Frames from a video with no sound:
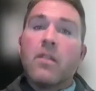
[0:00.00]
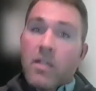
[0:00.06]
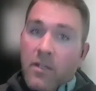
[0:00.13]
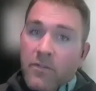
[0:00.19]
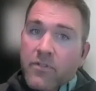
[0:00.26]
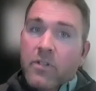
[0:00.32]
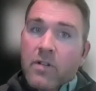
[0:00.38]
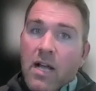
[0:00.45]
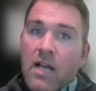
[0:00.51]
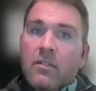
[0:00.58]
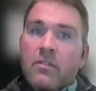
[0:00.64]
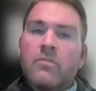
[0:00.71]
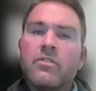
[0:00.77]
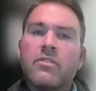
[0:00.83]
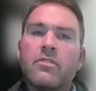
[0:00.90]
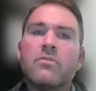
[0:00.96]
if you're not
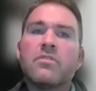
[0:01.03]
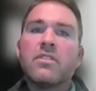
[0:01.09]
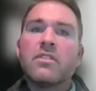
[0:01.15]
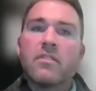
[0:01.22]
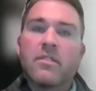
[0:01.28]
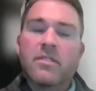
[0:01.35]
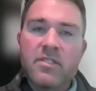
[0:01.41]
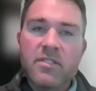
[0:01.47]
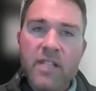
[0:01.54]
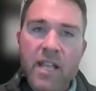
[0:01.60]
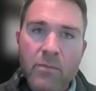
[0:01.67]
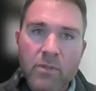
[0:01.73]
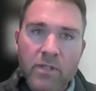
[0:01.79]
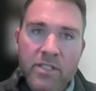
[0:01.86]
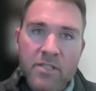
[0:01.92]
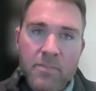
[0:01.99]
using a
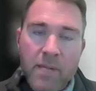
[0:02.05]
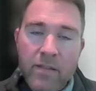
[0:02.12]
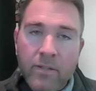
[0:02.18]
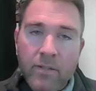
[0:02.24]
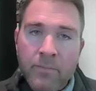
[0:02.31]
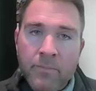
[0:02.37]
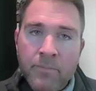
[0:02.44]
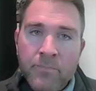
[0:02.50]
sustained release method.